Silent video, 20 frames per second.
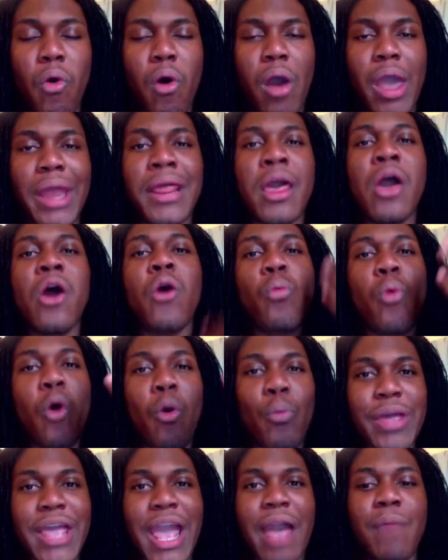on, we'll
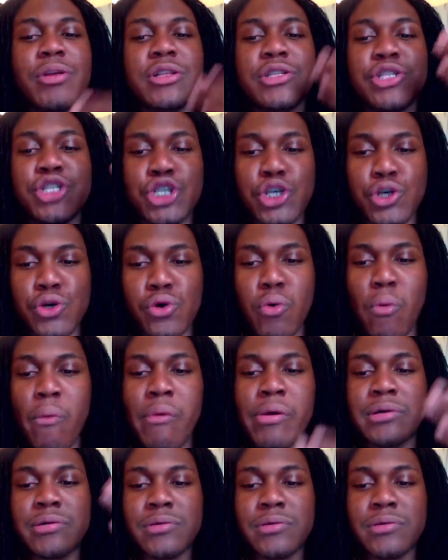be able to do,